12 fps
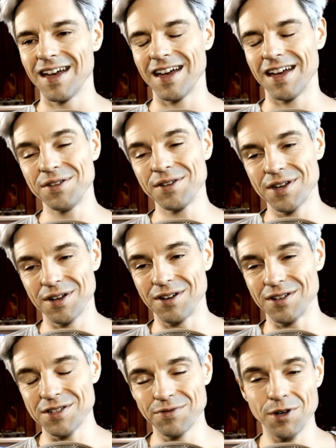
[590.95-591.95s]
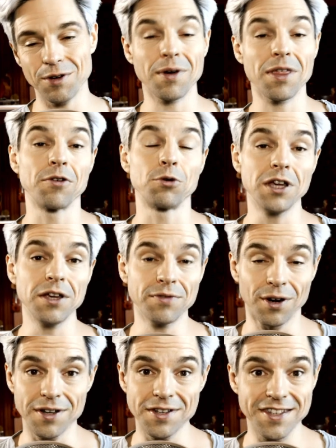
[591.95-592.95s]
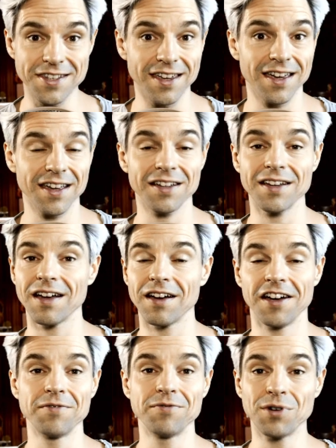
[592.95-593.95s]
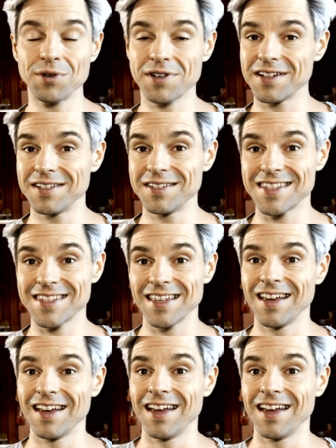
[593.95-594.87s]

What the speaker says: and you can also work with revoicing vocals.